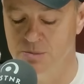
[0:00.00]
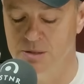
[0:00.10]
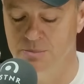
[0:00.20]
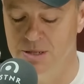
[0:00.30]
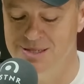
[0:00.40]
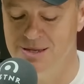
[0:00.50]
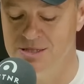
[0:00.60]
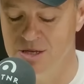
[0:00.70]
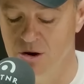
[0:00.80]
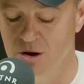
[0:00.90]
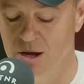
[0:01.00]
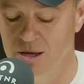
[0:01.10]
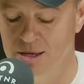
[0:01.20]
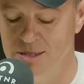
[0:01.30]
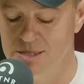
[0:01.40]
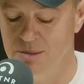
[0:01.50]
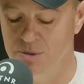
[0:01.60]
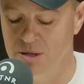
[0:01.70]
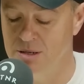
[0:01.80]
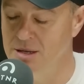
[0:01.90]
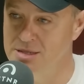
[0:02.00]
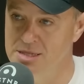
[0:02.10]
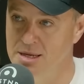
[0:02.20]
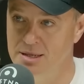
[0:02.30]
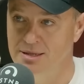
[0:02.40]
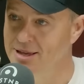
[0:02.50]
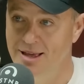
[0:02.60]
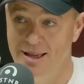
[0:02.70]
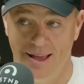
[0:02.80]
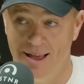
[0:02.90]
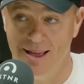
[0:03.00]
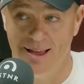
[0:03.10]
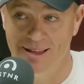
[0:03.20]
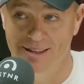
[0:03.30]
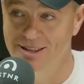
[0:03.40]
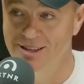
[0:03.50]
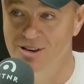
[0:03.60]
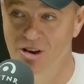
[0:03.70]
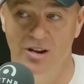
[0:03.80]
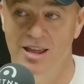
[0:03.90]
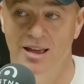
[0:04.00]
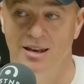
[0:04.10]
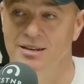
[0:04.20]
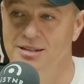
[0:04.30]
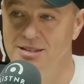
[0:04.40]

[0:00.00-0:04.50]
but the BCCI has stepped in and said, not yet.